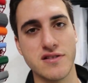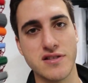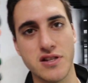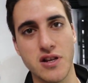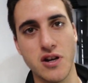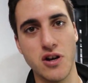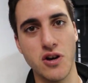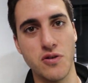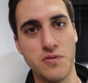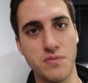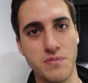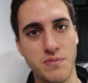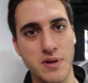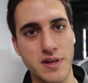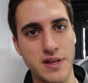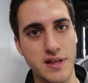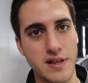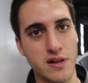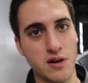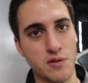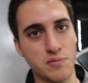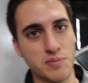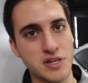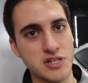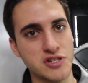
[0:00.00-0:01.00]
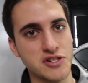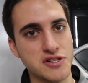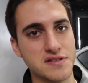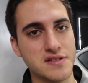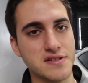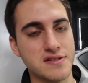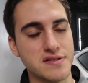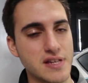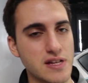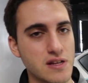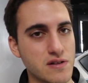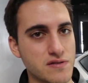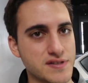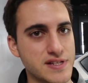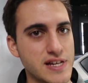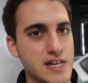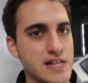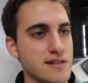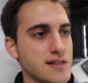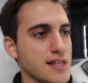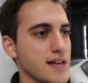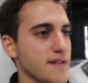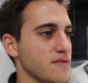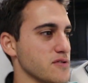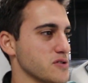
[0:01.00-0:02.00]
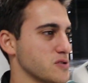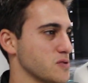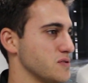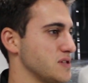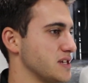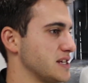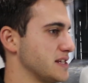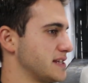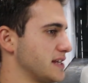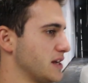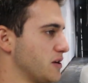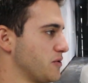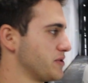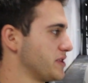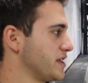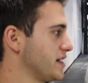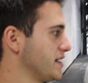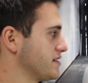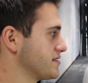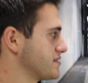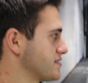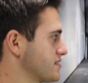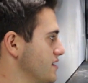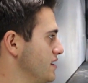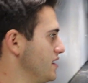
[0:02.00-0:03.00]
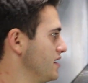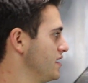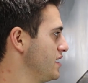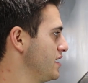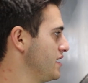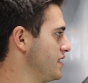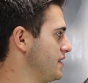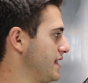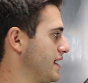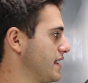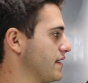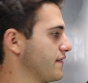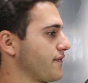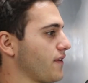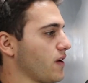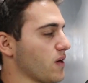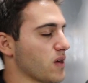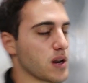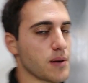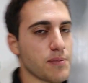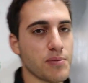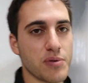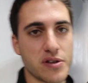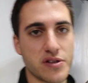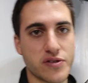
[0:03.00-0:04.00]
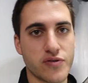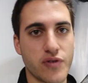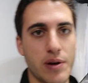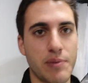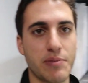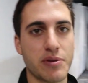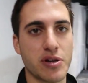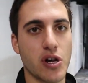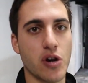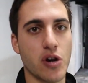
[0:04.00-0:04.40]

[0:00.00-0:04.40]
so it'll be just a single stage level 2 detail with us, then follow it up with a ceramic